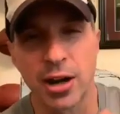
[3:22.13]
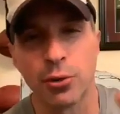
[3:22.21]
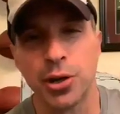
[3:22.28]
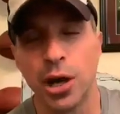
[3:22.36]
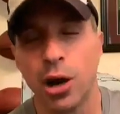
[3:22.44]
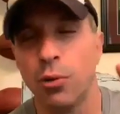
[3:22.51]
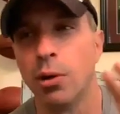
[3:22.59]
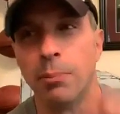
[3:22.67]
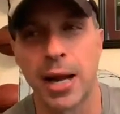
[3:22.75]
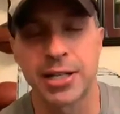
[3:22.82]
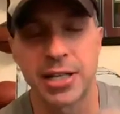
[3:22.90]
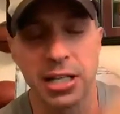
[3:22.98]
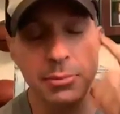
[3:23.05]
I don't know what
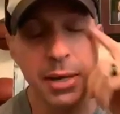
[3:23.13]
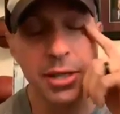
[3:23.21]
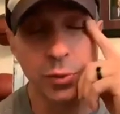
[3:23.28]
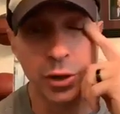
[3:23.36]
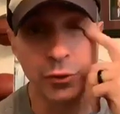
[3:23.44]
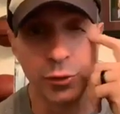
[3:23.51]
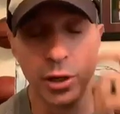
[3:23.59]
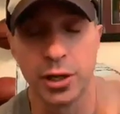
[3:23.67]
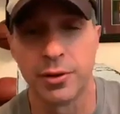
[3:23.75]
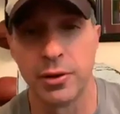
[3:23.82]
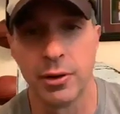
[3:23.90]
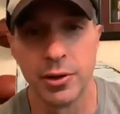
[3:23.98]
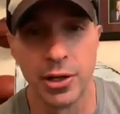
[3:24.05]
my teammates would have
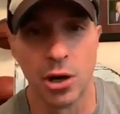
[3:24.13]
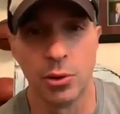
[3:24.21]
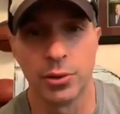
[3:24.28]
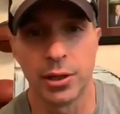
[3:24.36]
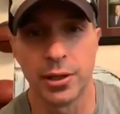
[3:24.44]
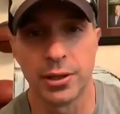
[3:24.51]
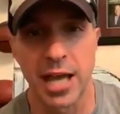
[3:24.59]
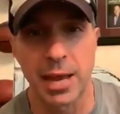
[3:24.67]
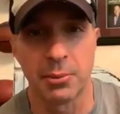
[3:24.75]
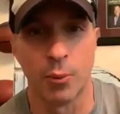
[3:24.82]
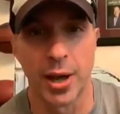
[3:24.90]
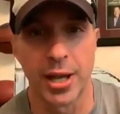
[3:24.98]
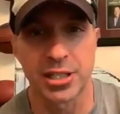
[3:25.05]
really known
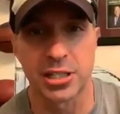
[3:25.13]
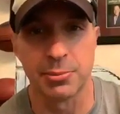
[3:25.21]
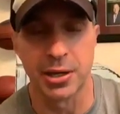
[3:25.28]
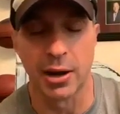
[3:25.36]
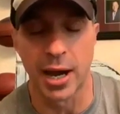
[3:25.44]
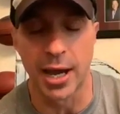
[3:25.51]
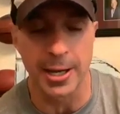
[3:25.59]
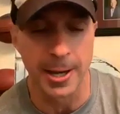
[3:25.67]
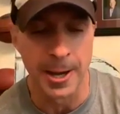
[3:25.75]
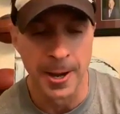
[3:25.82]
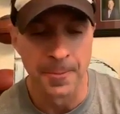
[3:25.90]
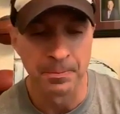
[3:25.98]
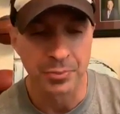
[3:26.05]
Damon West to be like
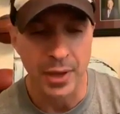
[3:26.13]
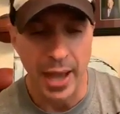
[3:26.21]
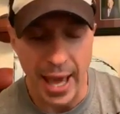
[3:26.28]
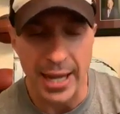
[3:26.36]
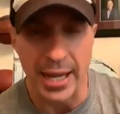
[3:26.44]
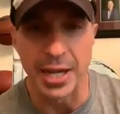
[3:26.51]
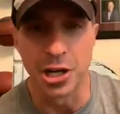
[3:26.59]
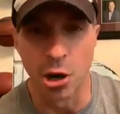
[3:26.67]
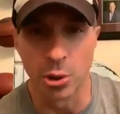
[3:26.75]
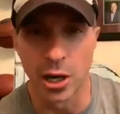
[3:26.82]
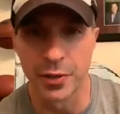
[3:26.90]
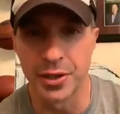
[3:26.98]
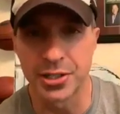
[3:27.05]
had I
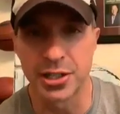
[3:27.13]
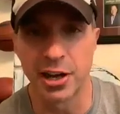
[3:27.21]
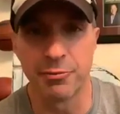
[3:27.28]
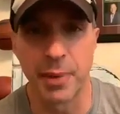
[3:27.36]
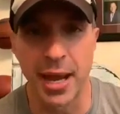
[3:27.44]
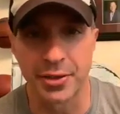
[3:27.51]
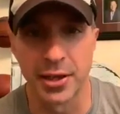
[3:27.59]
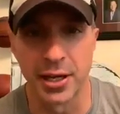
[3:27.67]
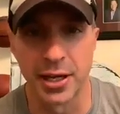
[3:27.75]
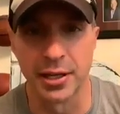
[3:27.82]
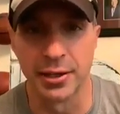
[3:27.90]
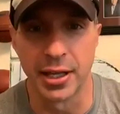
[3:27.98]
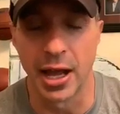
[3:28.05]
known all this stuff back then.
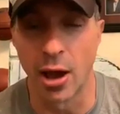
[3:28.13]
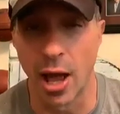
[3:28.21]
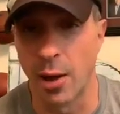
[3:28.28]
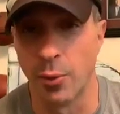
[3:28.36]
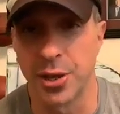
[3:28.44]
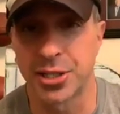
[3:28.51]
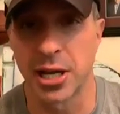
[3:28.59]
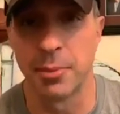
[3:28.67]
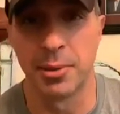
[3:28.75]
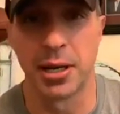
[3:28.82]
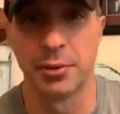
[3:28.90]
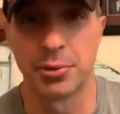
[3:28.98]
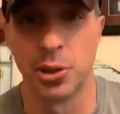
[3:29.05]
And I, I wish I'd
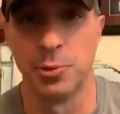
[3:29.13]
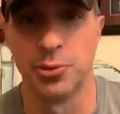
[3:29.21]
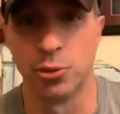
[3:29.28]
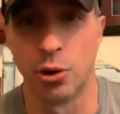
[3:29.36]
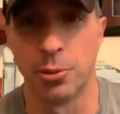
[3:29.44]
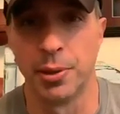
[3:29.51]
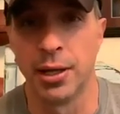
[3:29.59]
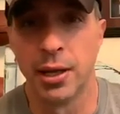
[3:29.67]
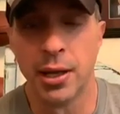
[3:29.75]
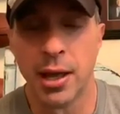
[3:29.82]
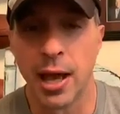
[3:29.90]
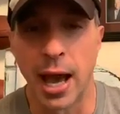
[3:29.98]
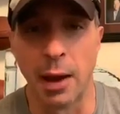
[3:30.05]
been able to absorb it.
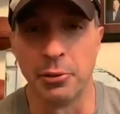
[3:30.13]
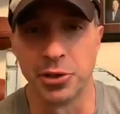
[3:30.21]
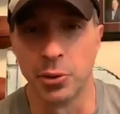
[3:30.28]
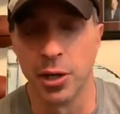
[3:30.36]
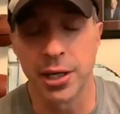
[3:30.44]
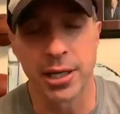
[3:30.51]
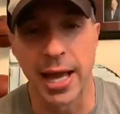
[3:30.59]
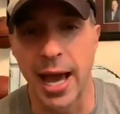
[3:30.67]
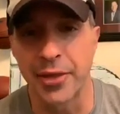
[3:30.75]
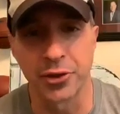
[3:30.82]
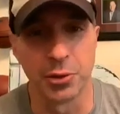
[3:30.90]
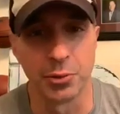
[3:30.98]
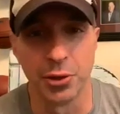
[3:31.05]
I was a really good
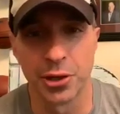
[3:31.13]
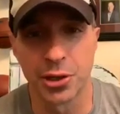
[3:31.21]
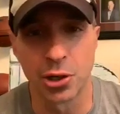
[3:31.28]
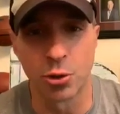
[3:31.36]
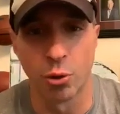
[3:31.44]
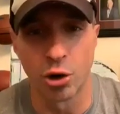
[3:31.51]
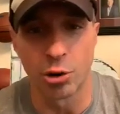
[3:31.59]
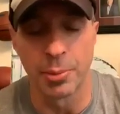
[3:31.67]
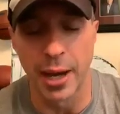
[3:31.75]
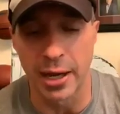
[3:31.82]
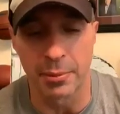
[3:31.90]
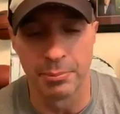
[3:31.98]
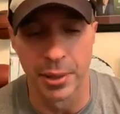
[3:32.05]
athlete, really good
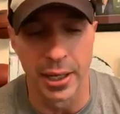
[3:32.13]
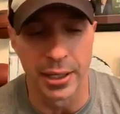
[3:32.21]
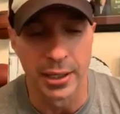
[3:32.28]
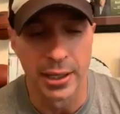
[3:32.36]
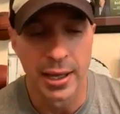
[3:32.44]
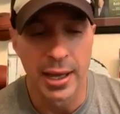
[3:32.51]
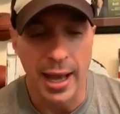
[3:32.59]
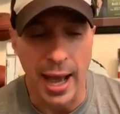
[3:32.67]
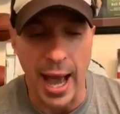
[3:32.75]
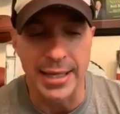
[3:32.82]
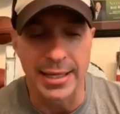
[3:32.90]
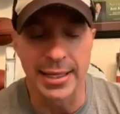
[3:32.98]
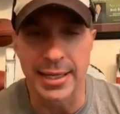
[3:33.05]
quarterback, but
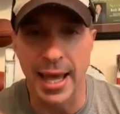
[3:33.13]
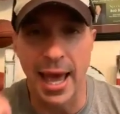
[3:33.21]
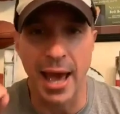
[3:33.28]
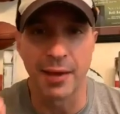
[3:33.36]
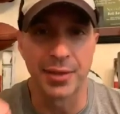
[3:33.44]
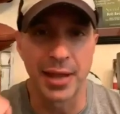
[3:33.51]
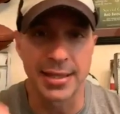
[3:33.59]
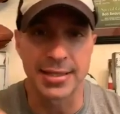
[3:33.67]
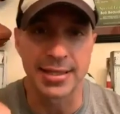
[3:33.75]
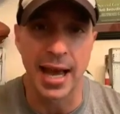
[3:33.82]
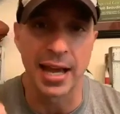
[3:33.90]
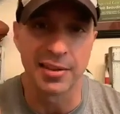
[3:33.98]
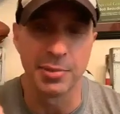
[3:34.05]
I didn't have that
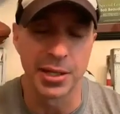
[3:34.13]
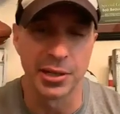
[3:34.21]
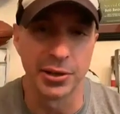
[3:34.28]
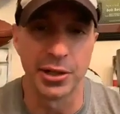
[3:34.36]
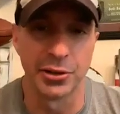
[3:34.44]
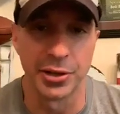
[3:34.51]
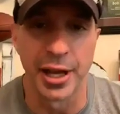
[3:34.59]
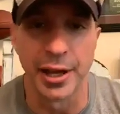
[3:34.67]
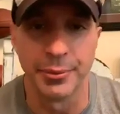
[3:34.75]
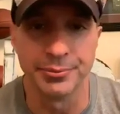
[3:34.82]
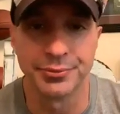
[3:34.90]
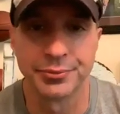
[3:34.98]
side of being a leader yet.